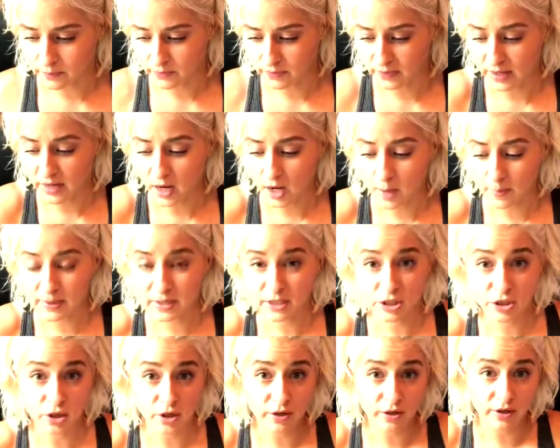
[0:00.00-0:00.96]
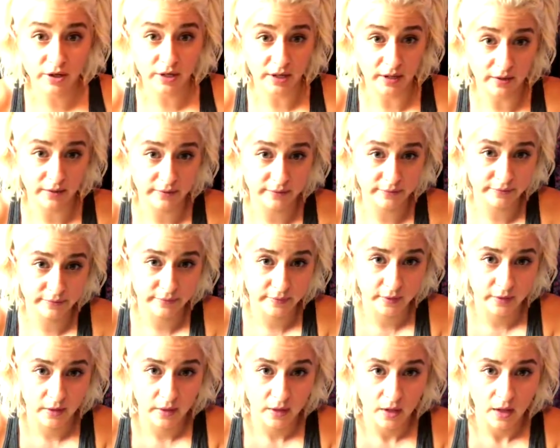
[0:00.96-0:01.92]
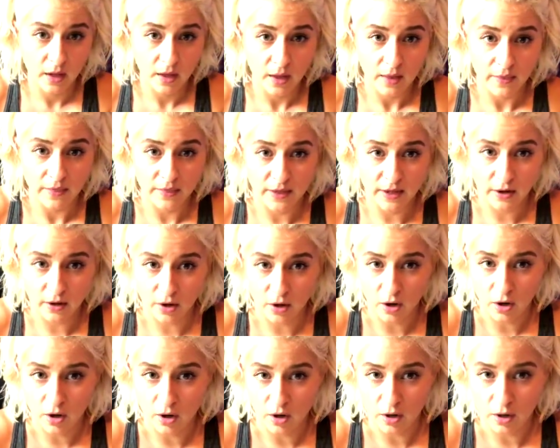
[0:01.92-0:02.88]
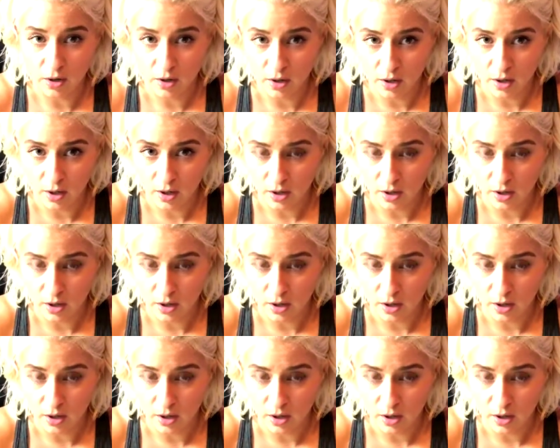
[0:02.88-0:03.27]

They come in a starter kit. There are